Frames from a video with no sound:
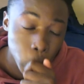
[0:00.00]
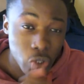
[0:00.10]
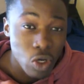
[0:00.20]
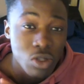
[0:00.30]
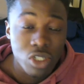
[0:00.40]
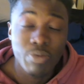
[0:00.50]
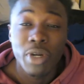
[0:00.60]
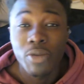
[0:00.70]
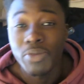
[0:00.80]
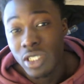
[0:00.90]
Know what your
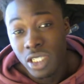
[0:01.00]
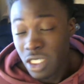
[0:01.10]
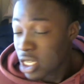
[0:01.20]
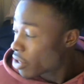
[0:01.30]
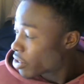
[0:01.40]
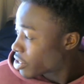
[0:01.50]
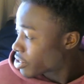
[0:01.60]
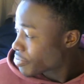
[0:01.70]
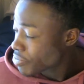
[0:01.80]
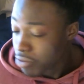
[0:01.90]
purpose is out here.
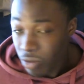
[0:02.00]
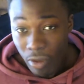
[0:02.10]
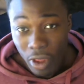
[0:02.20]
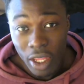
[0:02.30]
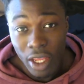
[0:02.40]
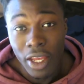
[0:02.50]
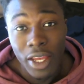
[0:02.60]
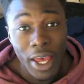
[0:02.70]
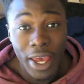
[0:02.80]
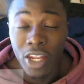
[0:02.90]

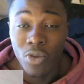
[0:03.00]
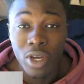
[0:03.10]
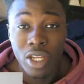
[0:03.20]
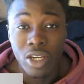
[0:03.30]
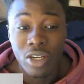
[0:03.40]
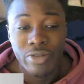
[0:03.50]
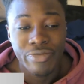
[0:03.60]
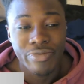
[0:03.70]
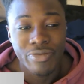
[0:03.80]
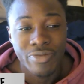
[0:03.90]
Anyway, yo,
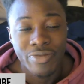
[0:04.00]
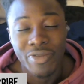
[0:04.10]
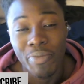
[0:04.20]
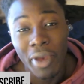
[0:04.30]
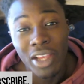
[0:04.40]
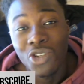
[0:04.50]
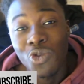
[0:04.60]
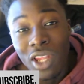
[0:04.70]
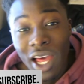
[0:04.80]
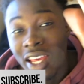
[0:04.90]
make sure you
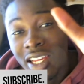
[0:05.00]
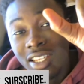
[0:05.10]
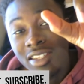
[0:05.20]
like,